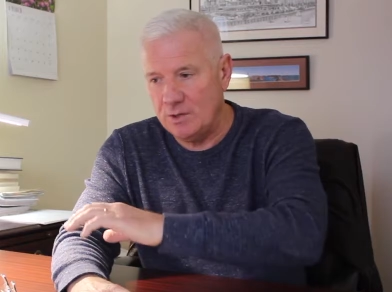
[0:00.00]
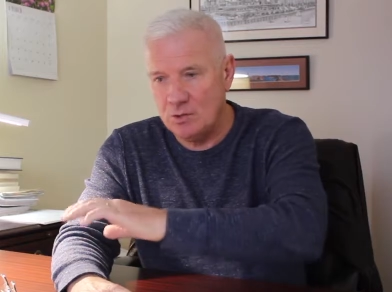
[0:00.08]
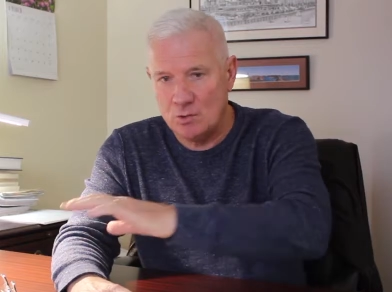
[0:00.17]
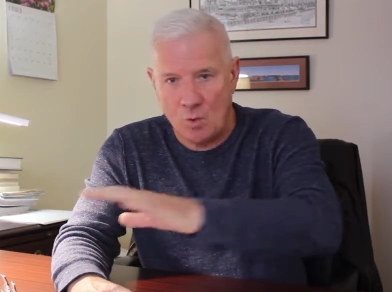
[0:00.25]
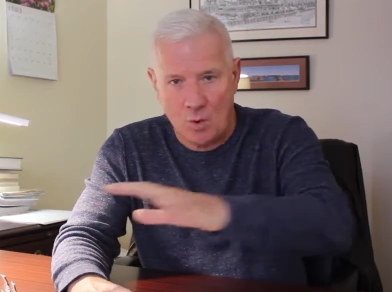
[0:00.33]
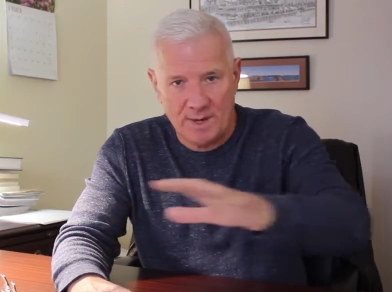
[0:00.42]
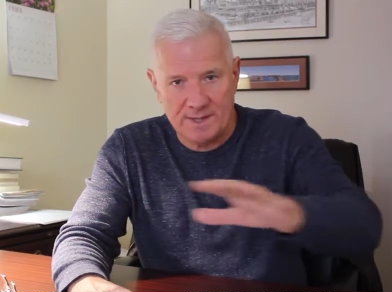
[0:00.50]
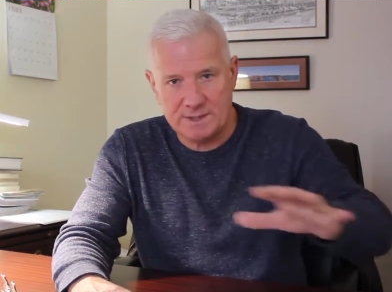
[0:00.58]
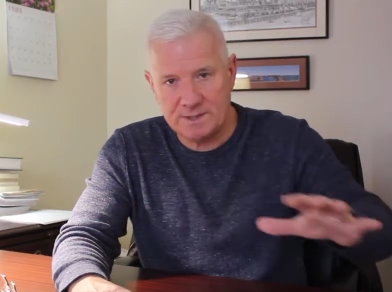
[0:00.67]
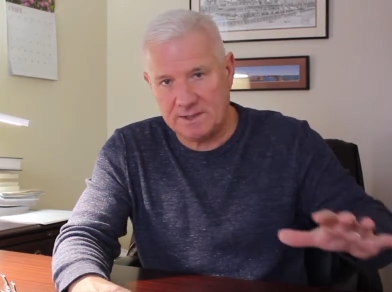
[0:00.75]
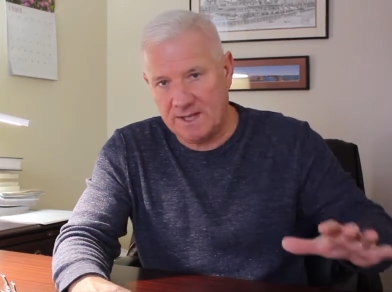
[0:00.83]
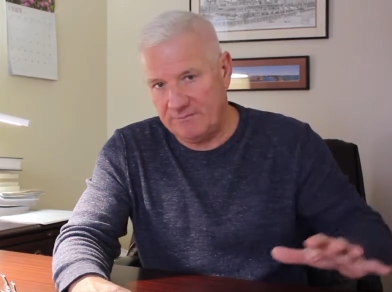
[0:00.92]

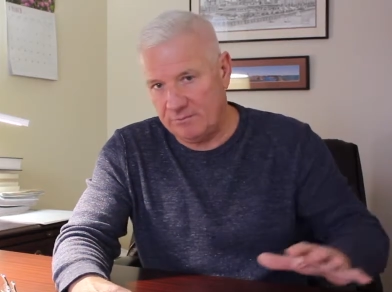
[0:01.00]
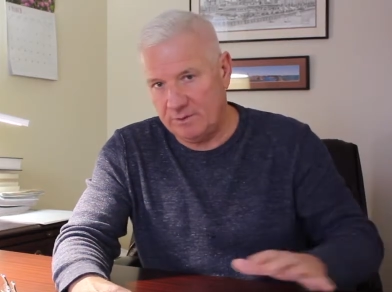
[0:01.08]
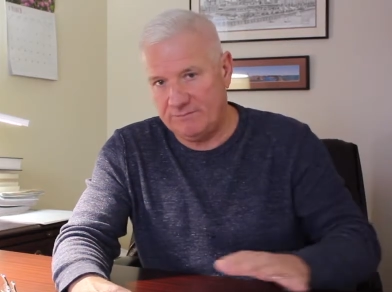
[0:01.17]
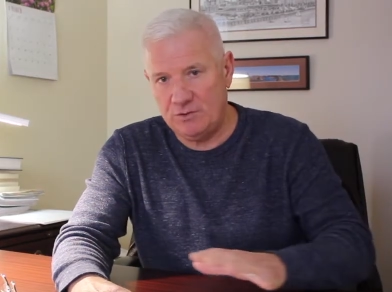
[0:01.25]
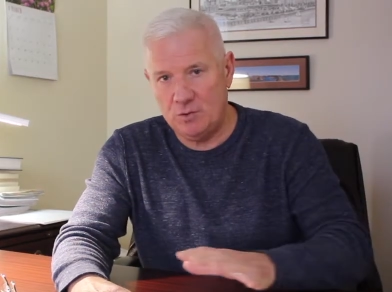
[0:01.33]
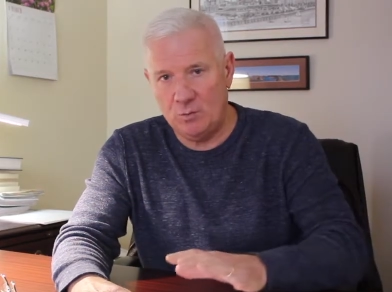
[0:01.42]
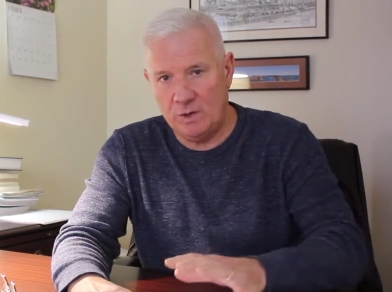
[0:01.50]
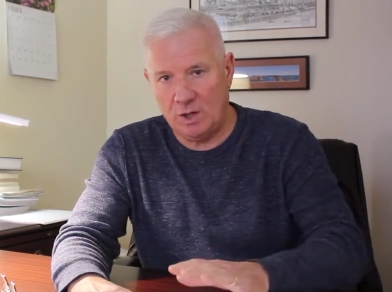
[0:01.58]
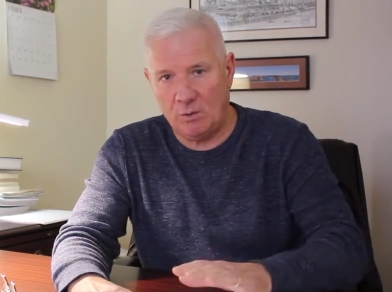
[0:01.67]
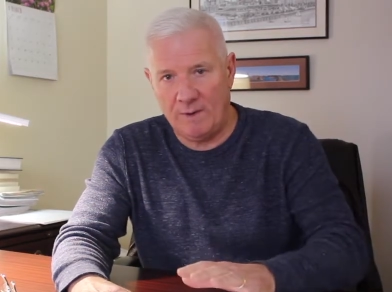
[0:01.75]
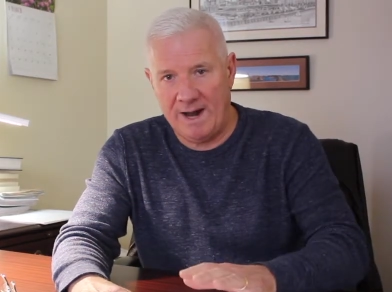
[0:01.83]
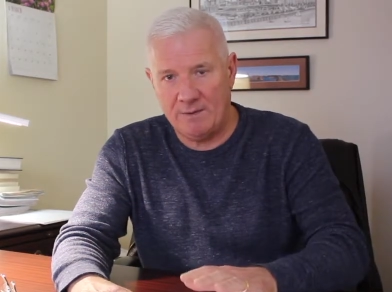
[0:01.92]
noise level, if you will,
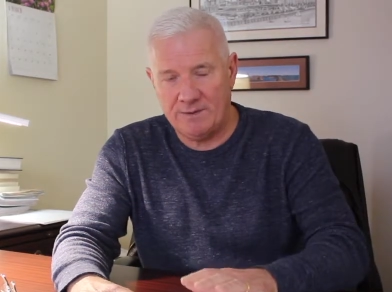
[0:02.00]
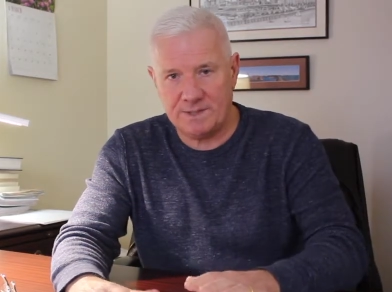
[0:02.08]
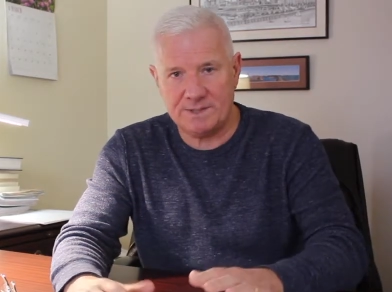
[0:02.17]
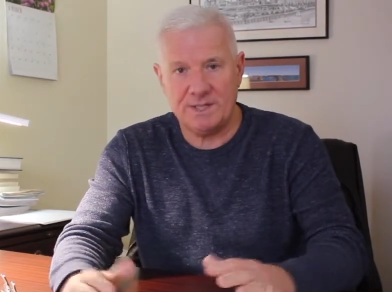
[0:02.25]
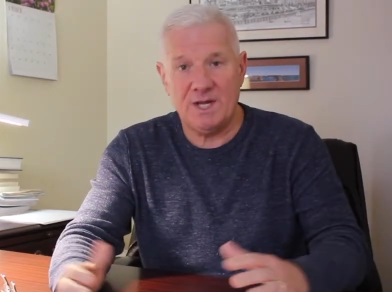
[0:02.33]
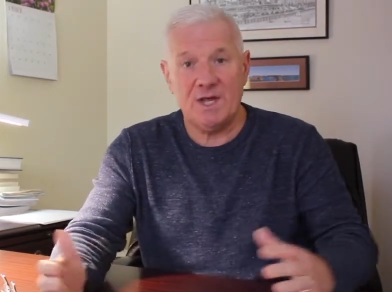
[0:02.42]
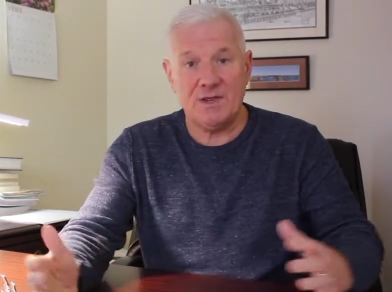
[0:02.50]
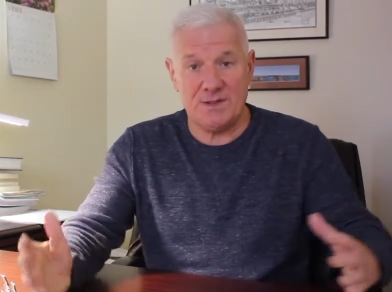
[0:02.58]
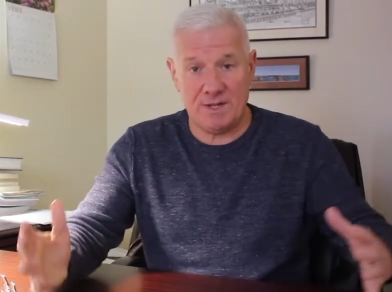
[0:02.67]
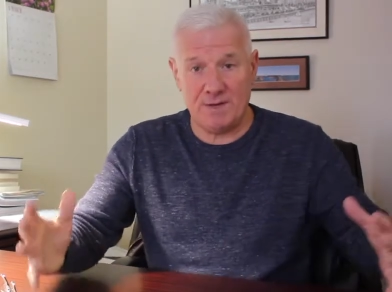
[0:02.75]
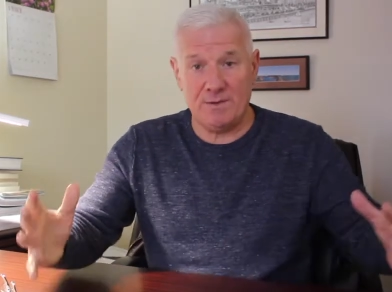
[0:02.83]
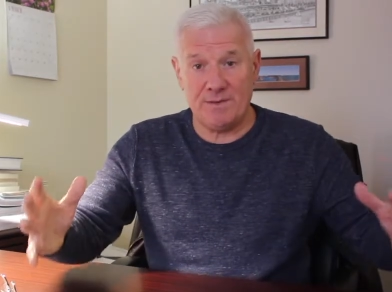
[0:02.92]
around us
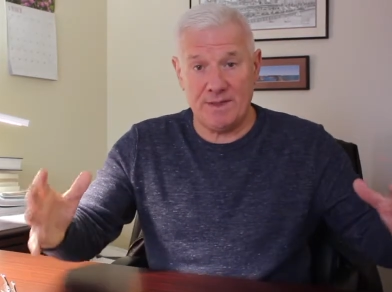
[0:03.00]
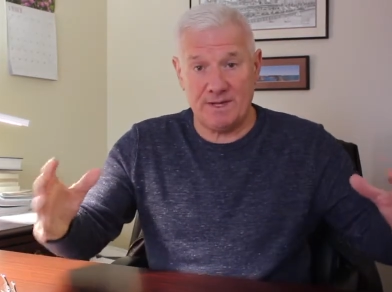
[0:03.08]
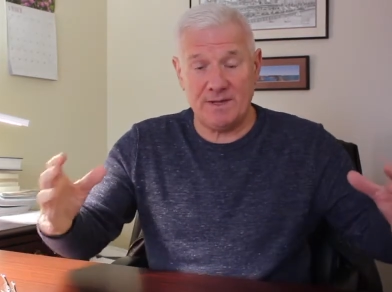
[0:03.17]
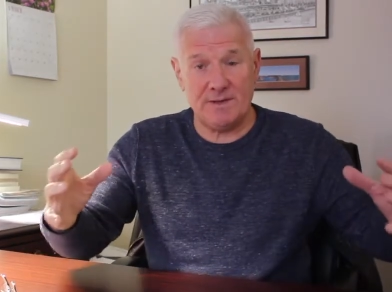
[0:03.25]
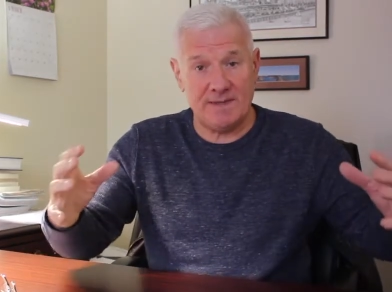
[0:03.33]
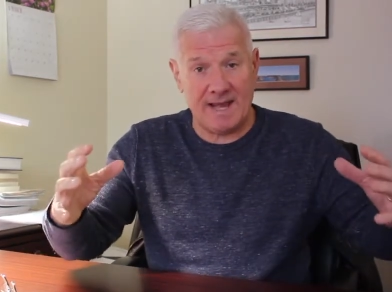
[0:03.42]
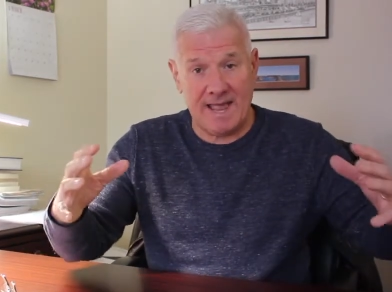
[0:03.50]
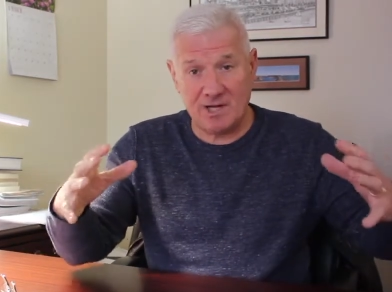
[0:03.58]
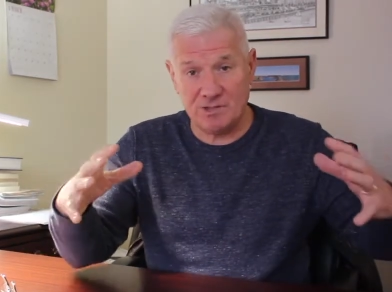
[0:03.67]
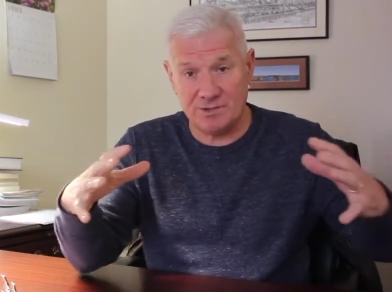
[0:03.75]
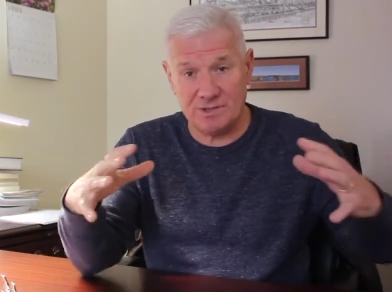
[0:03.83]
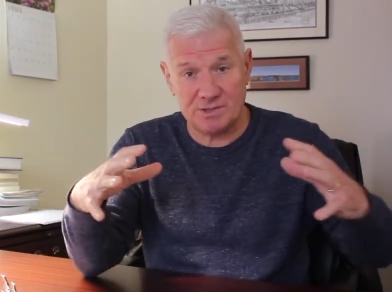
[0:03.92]
that
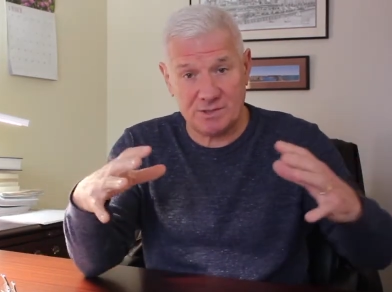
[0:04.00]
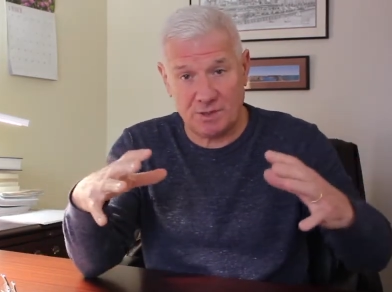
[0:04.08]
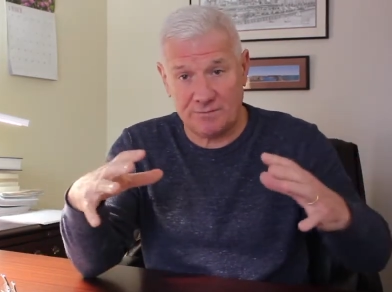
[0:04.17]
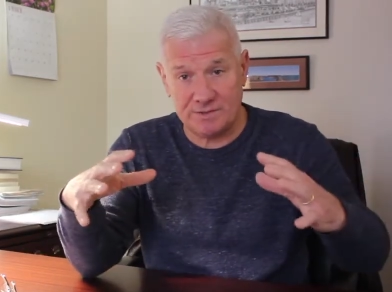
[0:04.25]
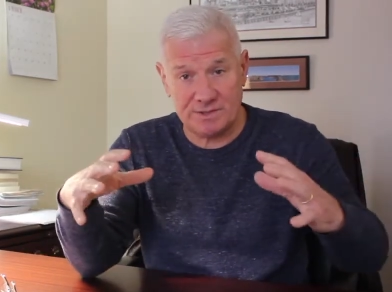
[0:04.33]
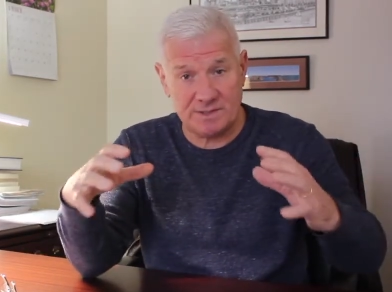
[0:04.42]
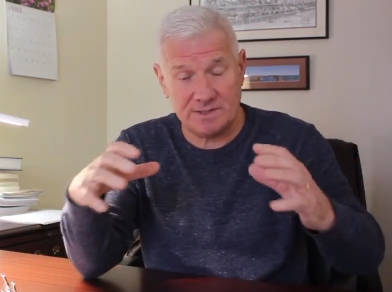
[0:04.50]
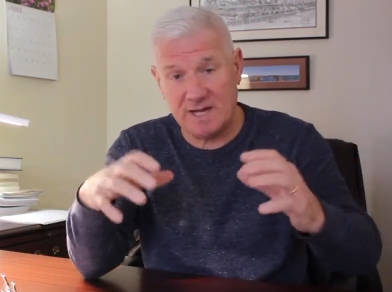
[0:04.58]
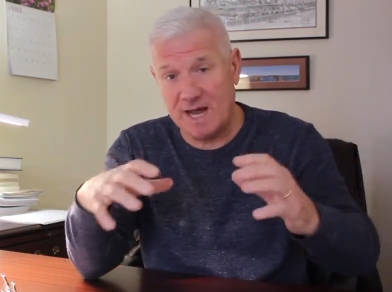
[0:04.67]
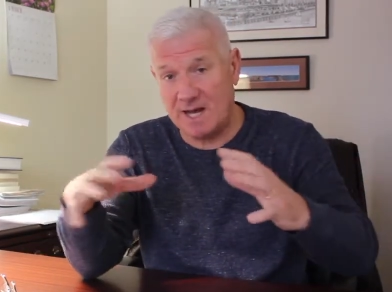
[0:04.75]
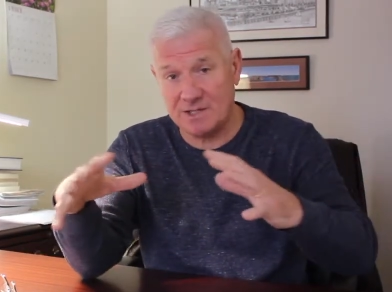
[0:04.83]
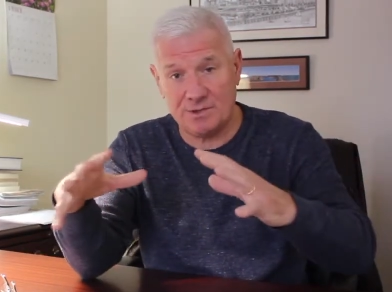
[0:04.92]
actually serves as a
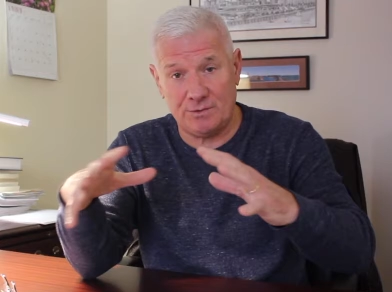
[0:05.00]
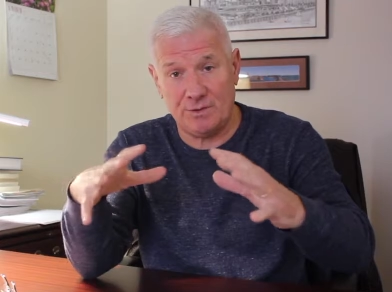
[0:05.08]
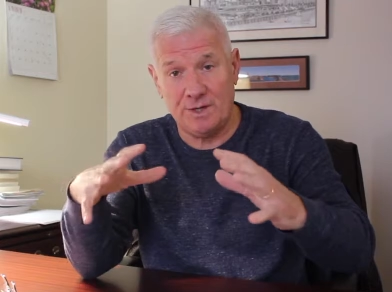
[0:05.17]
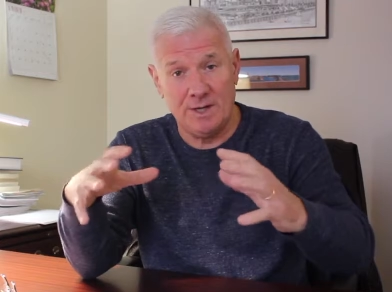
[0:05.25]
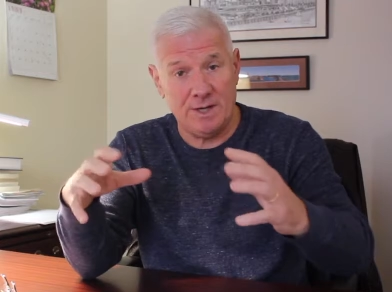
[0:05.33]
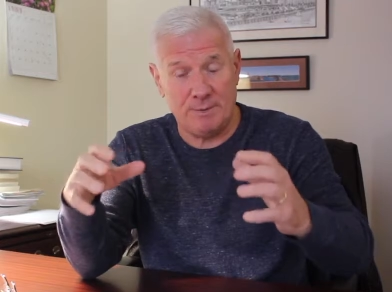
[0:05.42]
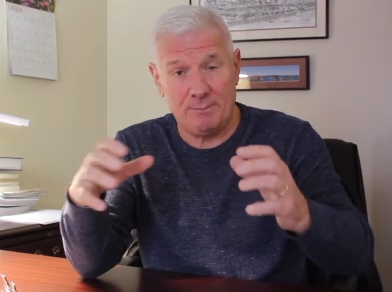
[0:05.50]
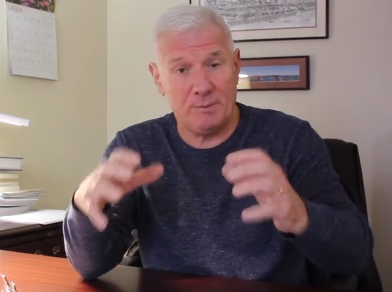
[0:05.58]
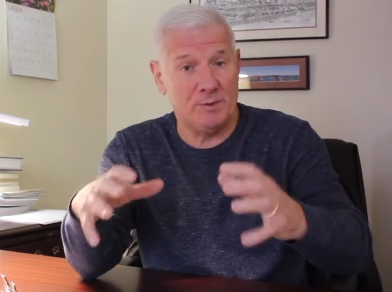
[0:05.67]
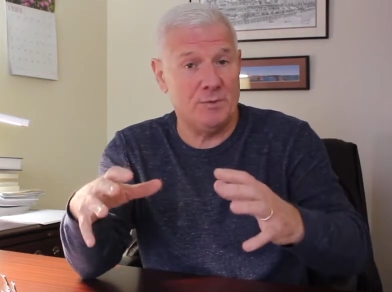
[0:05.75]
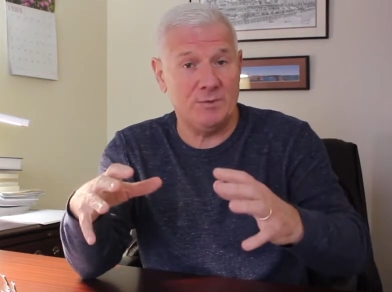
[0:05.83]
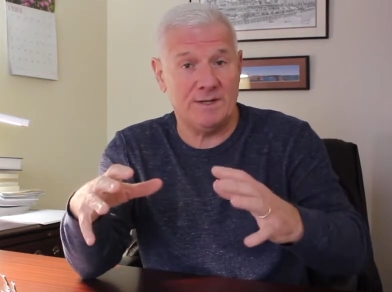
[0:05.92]
toxin or a
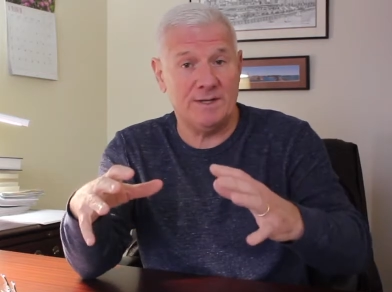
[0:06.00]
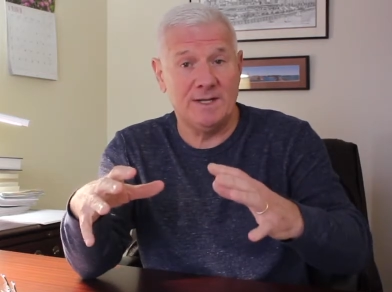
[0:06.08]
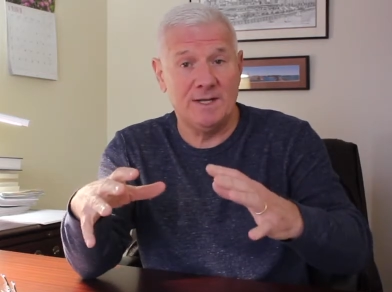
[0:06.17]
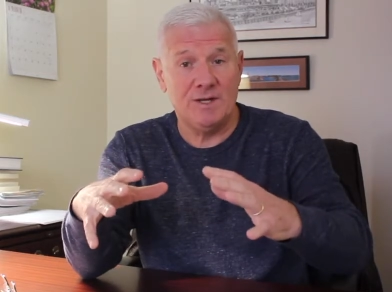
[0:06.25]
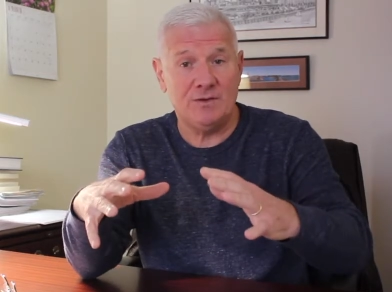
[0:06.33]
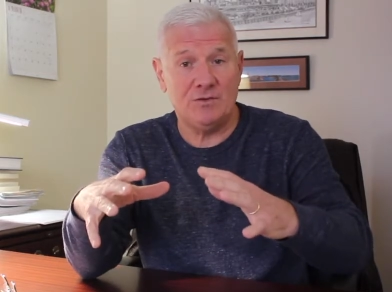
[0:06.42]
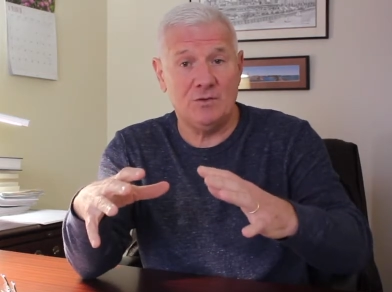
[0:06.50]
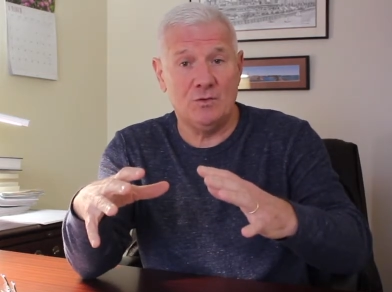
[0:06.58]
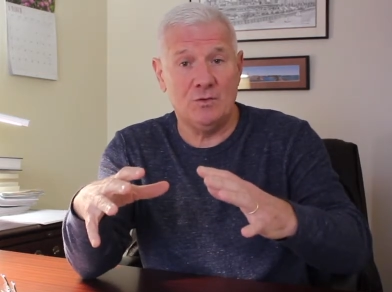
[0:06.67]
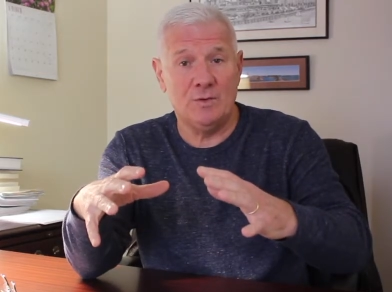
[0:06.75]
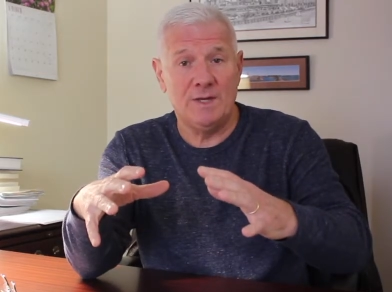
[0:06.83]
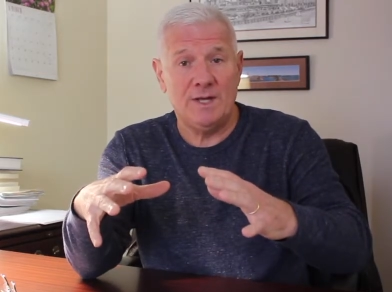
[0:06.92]
pollutant
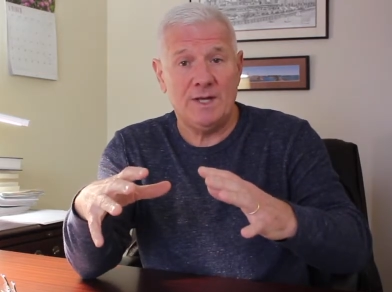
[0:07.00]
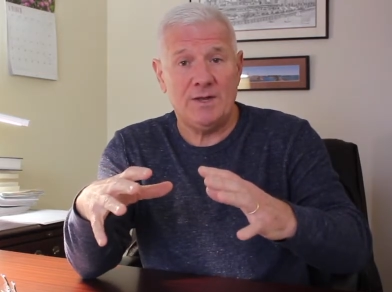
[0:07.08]
to